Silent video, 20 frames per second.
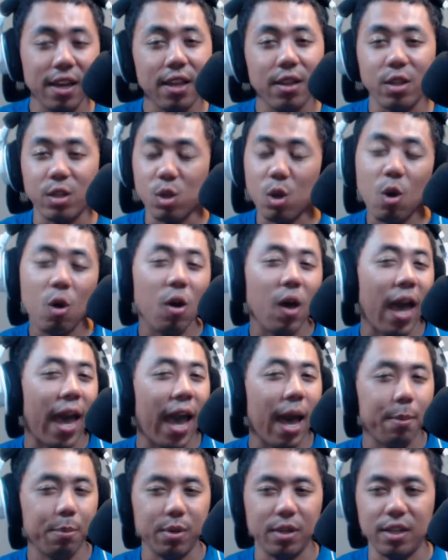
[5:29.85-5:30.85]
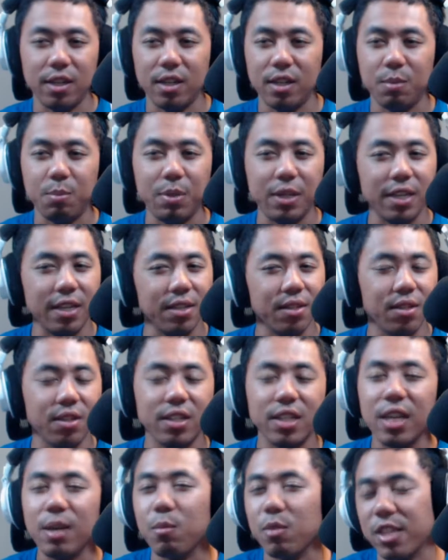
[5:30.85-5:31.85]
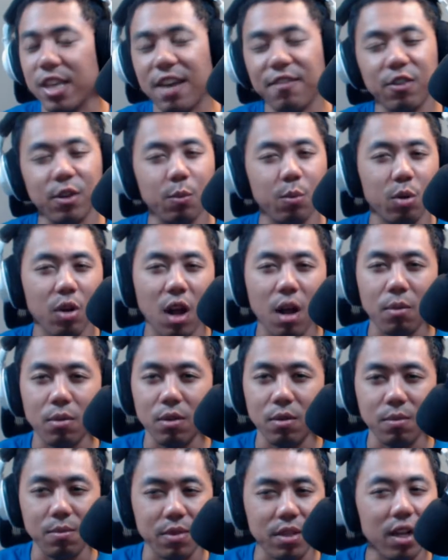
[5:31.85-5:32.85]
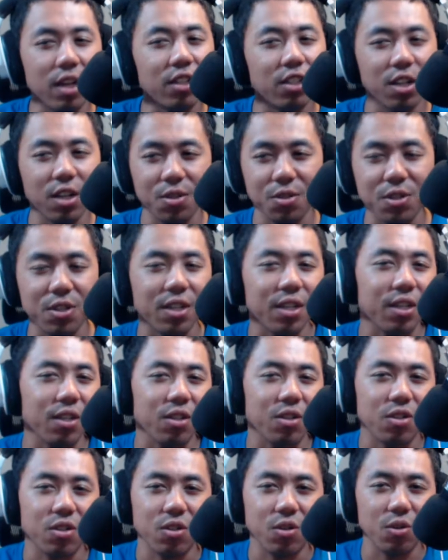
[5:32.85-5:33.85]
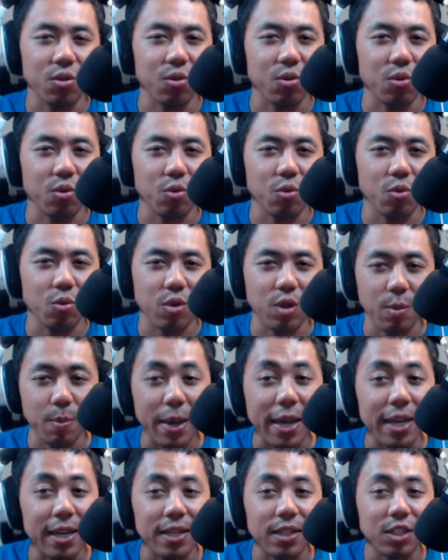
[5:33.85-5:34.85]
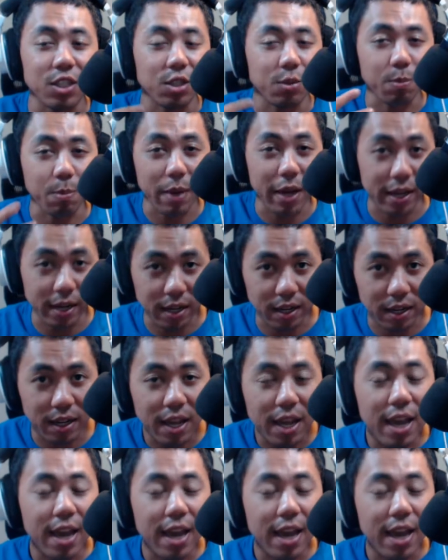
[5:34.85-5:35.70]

this all happened because the team was having problems adjusting to the mage meta